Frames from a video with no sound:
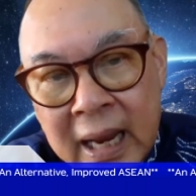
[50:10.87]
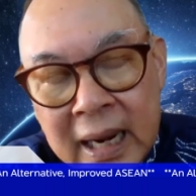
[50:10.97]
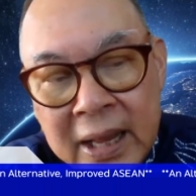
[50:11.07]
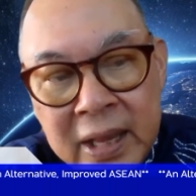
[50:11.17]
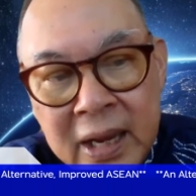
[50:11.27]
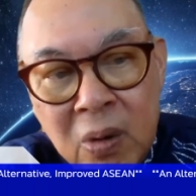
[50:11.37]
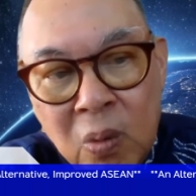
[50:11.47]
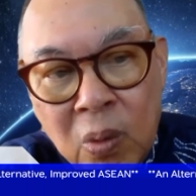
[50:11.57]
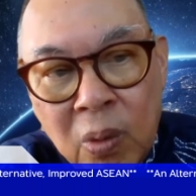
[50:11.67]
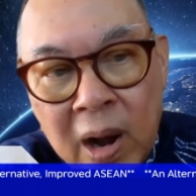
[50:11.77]
And I
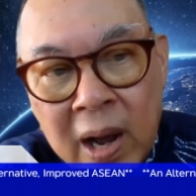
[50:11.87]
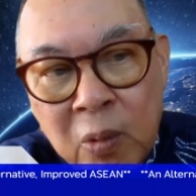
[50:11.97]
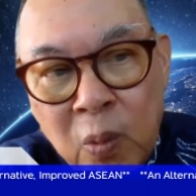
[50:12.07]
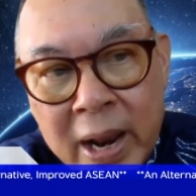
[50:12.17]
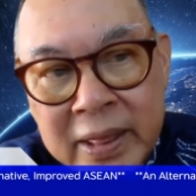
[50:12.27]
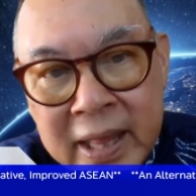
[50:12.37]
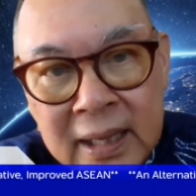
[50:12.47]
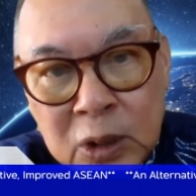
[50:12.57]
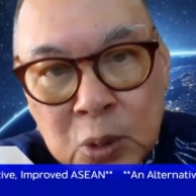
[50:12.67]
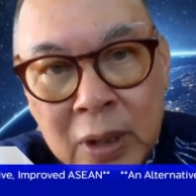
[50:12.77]
think one
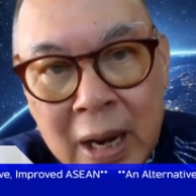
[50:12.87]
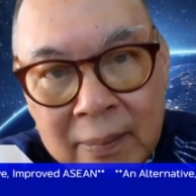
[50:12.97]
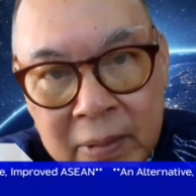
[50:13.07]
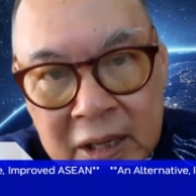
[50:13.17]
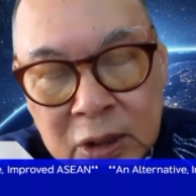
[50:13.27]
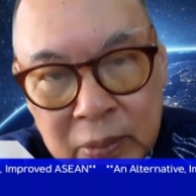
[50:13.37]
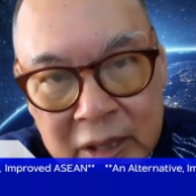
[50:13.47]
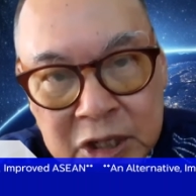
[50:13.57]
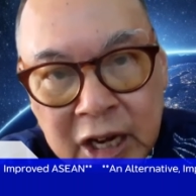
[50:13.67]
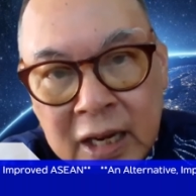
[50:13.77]
thing that could have been
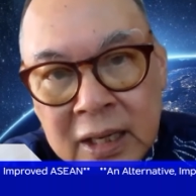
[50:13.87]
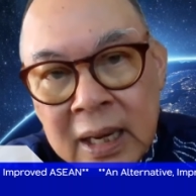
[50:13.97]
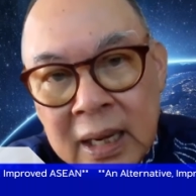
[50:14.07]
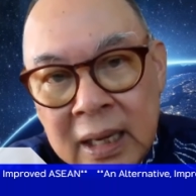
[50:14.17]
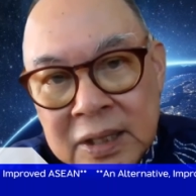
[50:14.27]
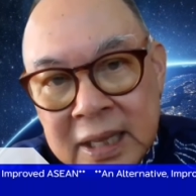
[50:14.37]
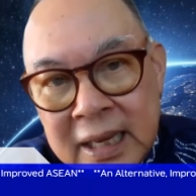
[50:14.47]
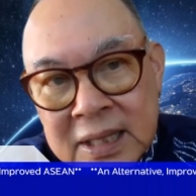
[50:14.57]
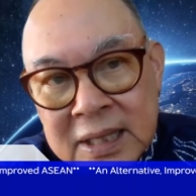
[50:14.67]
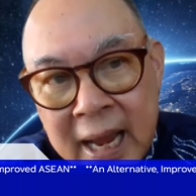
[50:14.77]
to be changed
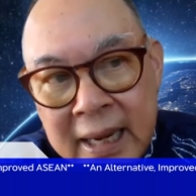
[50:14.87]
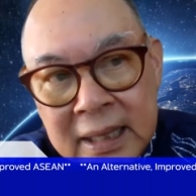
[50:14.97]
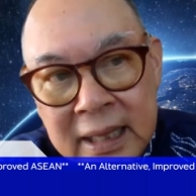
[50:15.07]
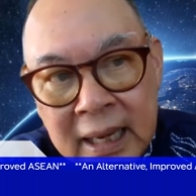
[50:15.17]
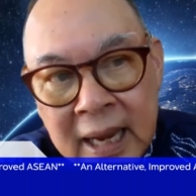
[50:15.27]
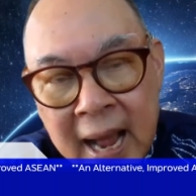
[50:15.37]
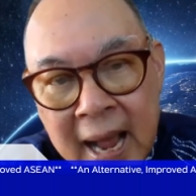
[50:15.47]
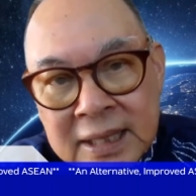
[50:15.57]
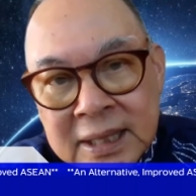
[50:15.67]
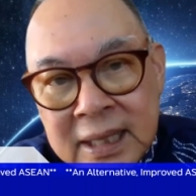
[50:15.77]
is inside the
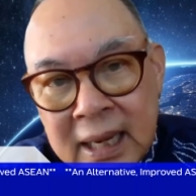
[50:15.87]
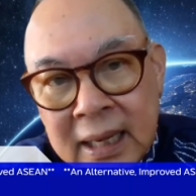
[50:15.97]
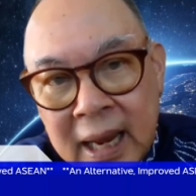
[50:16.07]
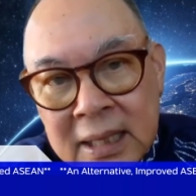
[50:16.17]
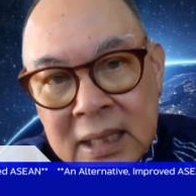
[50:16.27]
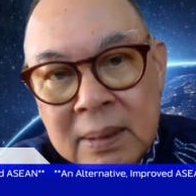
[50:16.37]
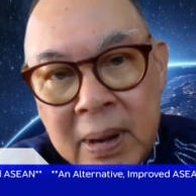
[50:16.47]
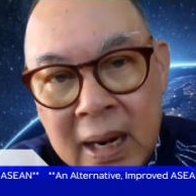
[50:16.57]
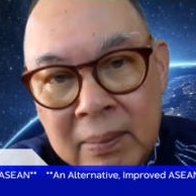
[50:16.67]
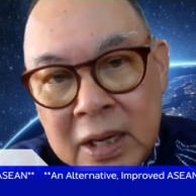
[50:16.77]
ASEAN
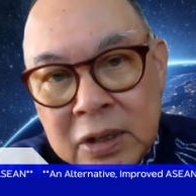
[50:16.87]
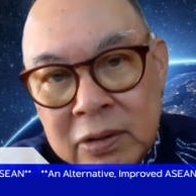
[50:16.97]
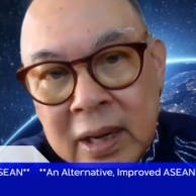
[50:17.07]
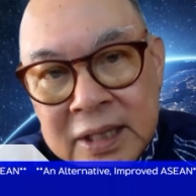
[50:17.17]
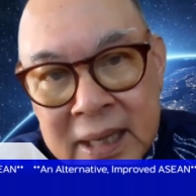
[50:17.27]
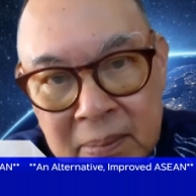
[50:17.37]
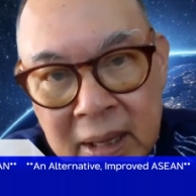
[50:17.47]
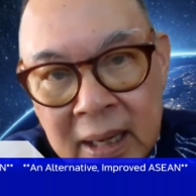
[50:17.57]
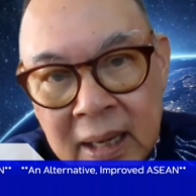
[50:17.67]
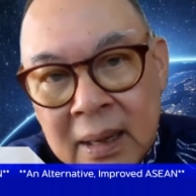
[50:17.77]
Inter-Parliamentary
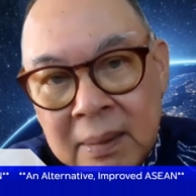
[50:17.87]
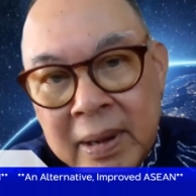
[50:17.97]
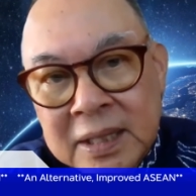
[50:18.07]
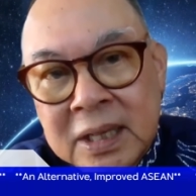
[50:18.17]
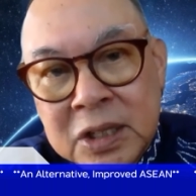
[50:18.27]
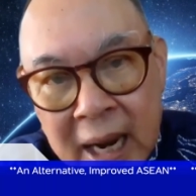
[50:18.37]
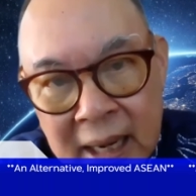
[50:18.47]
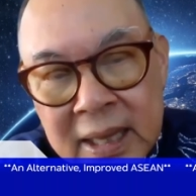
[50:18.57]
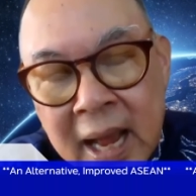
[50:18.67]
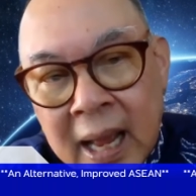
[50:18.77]
Assembly based in
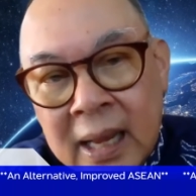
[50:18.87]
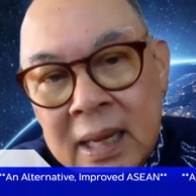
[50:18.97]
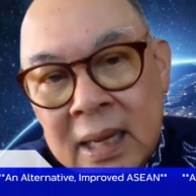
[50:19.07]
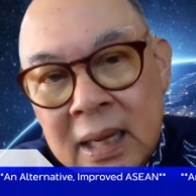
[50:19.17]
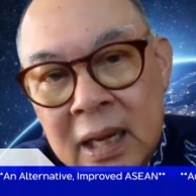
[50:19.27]
Jakarta.